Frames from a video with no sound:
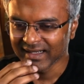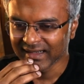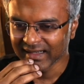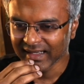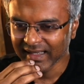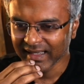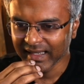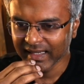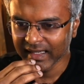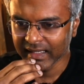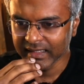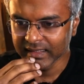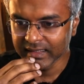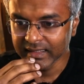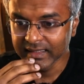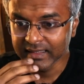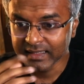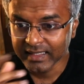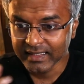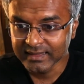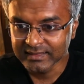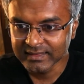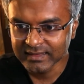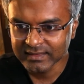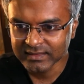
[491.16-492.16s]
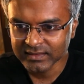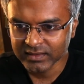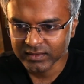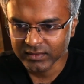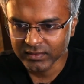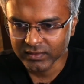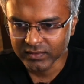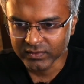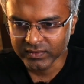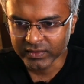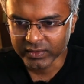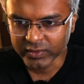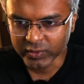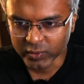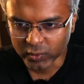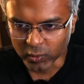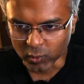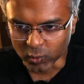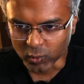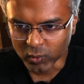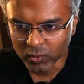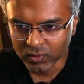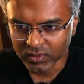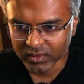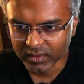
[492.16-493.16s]
and it exists using
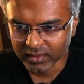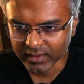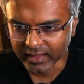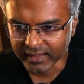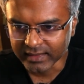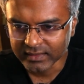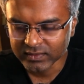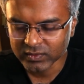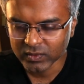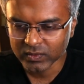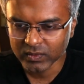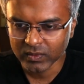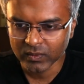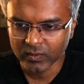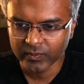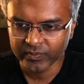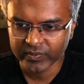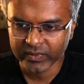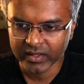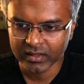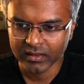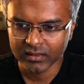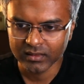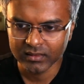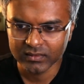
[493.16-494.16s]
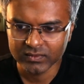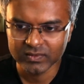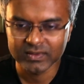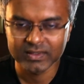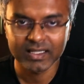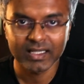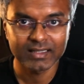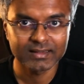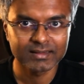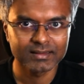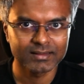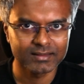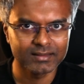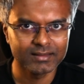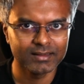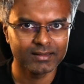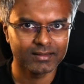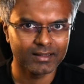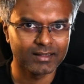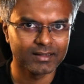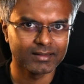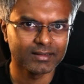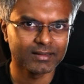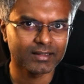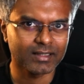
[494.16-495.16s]
two, right? So that's
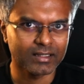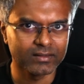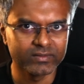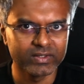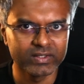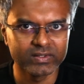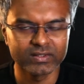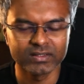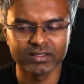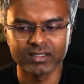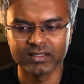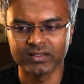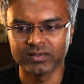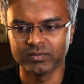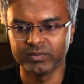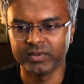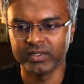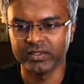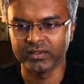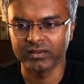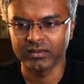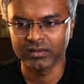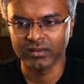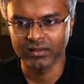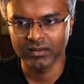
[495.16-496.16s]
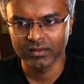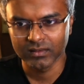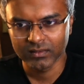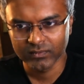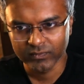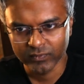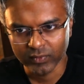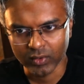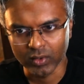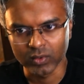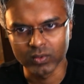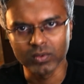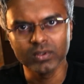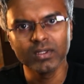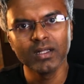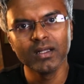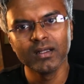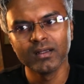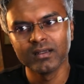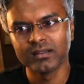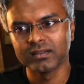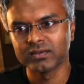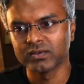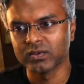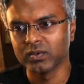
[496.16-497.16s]
another convention that is being followed.
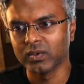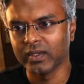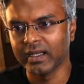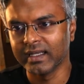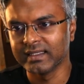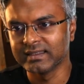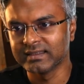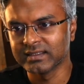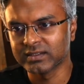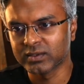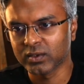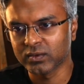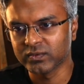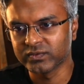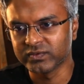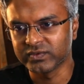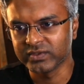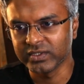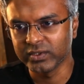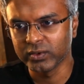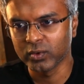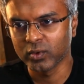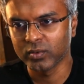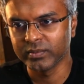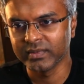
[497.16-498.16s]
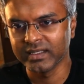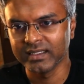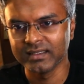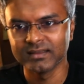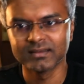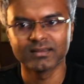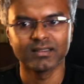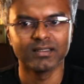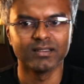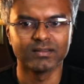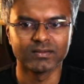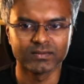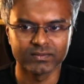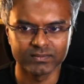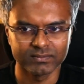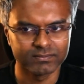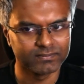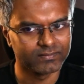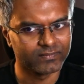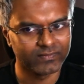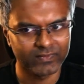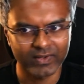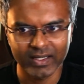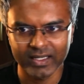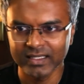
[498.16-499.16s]
So exit of 0 means it's
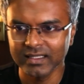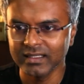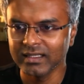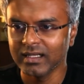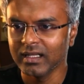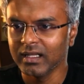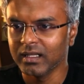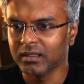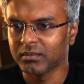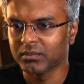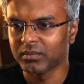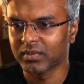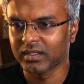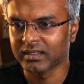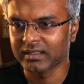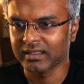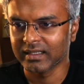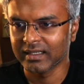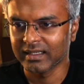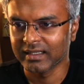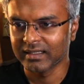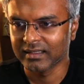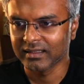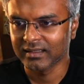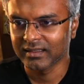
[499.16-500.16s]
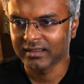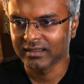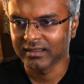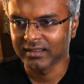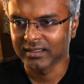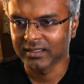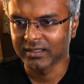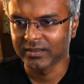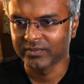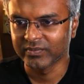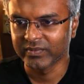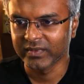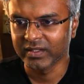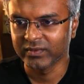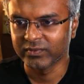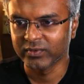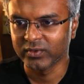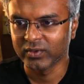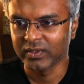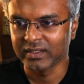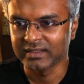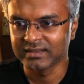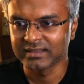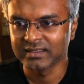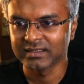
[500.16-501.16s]
fine, but if you
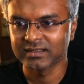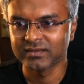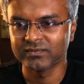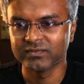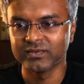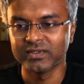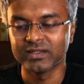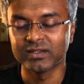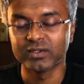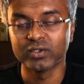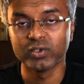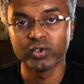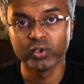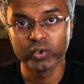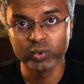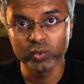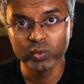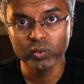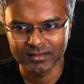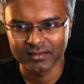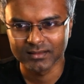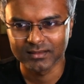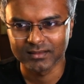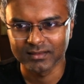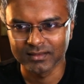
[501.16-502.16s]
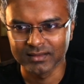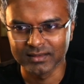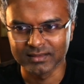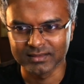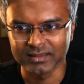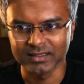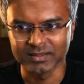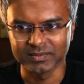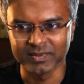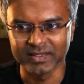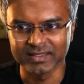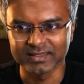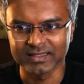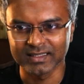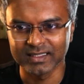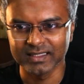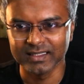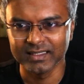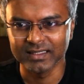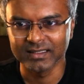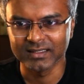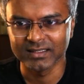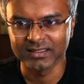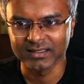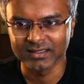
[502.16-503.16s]
exit with 2, it's basically
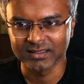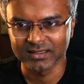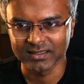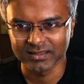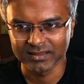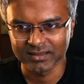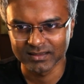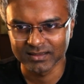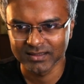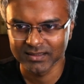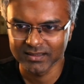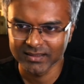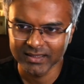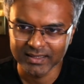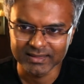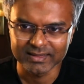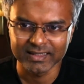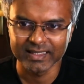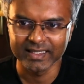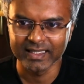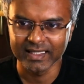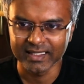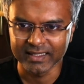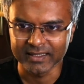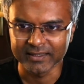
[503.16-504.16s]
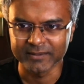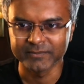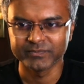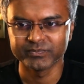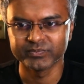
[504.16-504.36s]
a std error,